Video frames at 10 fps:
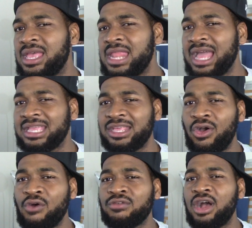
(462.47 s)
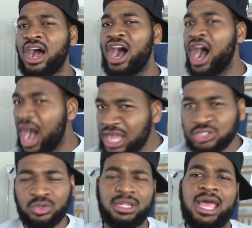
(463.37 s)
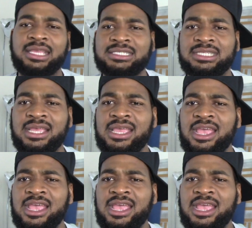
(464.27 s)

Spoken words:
and I can get over 100 likes